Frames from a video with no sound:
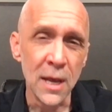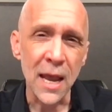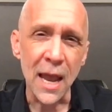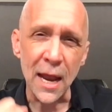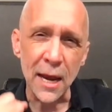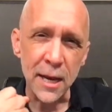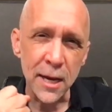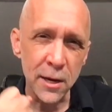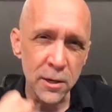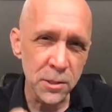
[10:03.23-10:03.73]

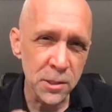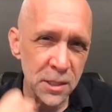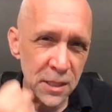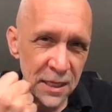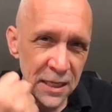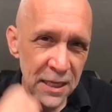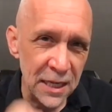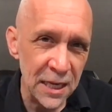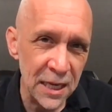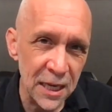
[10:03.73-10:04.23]
And here's the
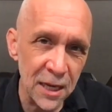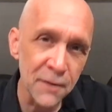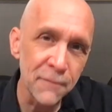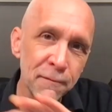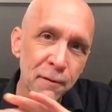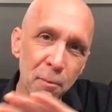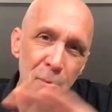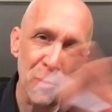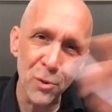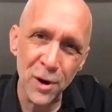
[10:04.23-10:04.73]
key
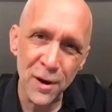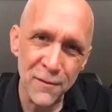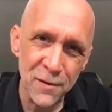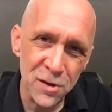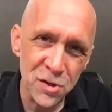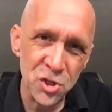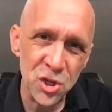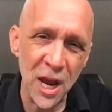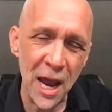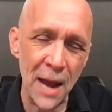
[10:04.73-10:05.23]
from
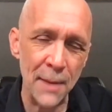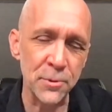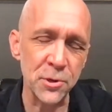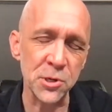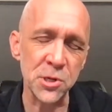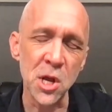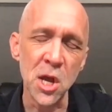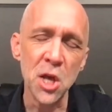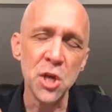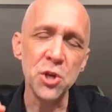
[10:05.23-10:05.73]
previous chapters.